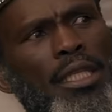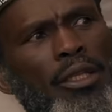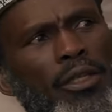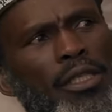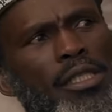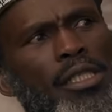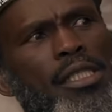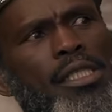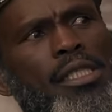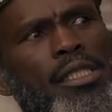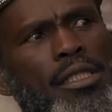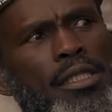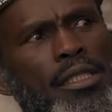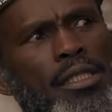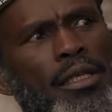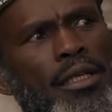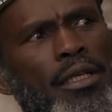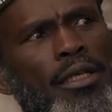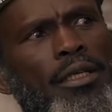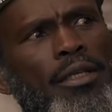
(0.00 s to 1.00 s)
think that was,
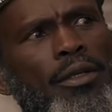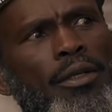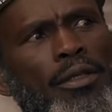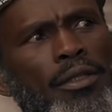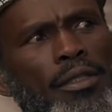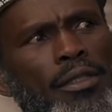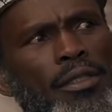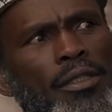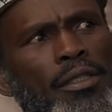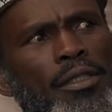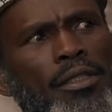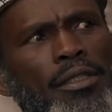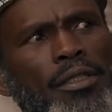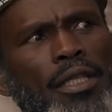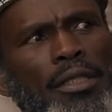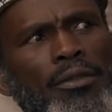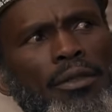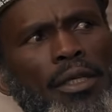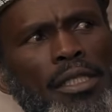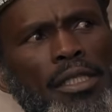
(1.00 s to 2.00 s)
uh,
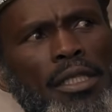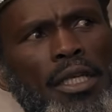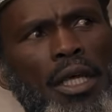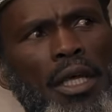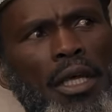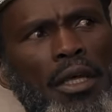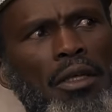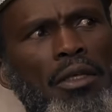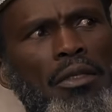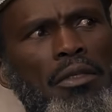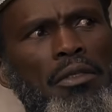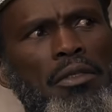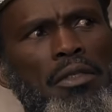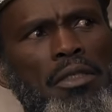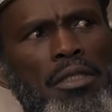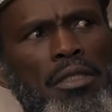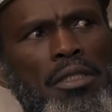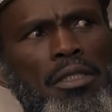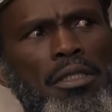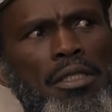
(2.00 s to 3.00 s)
that was uh,
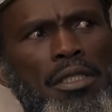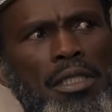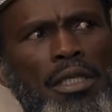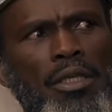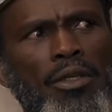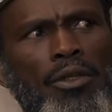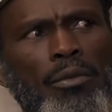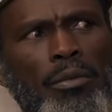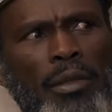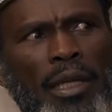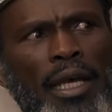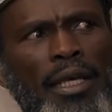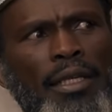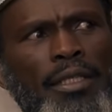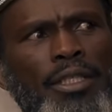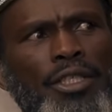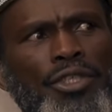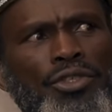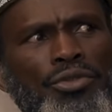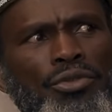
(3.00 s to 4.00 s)
single ply
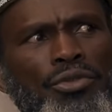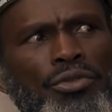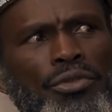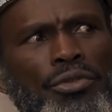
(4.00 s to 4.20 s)
tissue.